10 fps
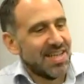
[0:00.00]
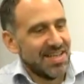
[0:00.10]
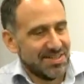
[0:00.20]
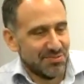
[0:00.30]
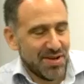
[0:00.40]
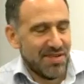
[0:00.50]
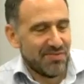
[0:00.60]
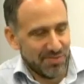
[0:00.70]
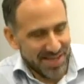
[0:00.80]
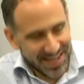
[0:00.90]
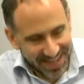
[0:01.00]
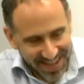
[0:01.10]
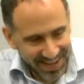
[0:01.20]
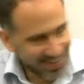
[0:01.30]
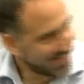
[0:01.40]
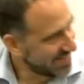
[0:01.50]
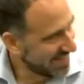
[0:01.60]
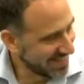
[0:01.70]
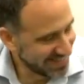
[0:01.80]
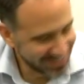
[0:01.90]
tax whenever we could get it,
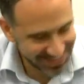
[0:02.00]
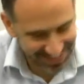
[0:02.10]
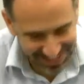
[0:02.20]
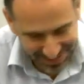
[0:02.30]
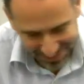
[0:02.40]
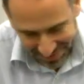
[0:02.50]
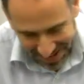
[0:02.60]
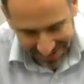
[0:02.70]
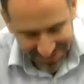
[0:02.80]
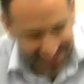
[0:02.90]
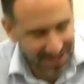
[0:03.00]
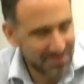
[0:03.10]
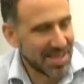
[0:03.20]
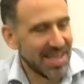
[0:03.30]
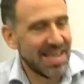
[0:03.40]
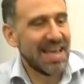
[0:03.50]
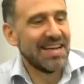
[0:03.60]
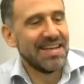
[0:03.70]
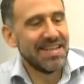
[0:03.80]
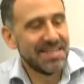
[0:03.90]
and if now's the time we could get
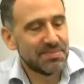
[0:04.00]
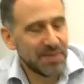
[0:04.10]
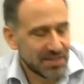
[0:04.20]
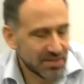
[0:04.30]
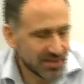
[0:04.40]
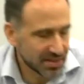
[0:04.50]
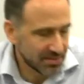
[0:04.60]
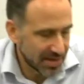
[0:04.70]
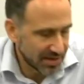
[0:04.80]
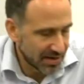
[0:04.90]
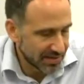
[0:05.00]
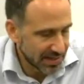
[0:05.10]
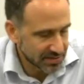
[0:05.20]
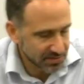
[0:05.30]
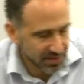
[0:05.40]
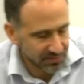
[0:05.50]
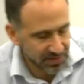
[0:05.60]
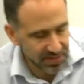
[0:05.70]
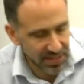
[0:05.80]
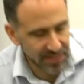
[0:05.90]
it. It is being talked about now, and that's really a
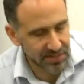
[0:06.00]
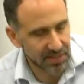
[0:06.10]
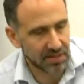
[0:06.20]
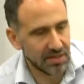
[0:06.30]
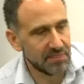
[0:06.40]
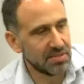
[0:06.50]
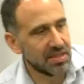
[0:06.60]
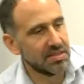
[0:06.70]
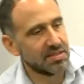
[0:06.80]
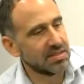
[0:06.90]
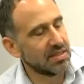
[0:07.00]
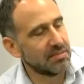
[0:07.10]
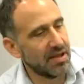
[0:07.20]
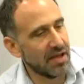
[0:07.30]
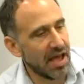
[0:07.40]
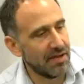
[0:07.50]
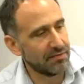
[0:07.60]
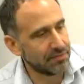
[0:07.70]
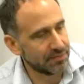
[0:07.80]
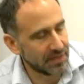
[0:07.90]
fantastic thing, because I
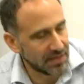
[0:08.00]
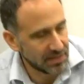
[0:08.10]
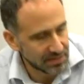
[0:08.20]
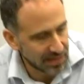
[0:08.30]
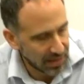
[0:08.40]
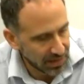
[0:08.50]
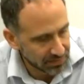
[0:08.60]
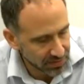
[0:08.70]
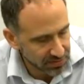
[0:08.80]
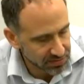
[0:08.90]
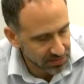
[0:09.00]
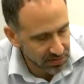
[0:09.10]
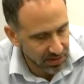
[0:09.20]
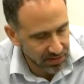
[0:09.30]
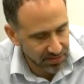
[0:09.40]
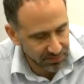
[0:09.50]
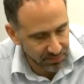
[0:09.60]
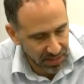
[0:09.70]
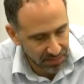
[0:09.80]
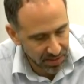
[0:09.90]
thought this was a good idea for
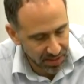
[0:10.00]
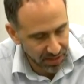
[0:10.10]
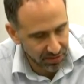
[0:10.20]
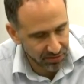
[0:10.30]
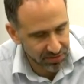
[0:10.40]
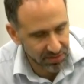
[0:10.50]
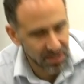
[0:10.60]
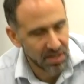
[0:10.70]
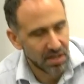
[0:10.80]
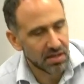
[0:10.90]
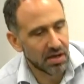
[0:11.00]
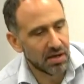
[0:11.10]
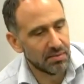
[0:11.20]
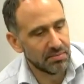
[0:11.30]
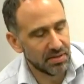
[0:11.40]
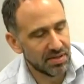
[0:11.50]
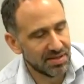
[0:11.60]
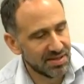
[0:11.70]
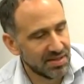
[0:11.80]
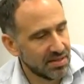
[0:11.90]
many, many years. And that was the first
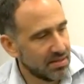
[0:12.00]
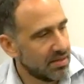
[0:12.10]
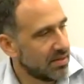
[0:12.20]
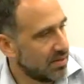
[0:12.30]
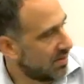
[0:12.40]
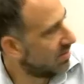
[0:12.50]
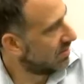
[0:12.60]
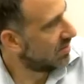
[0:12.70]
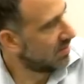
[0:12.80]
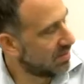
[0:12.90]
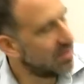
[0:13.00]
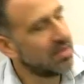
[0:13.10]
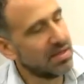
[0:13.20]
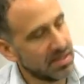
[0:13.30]
thing we were working on when we started CEPR.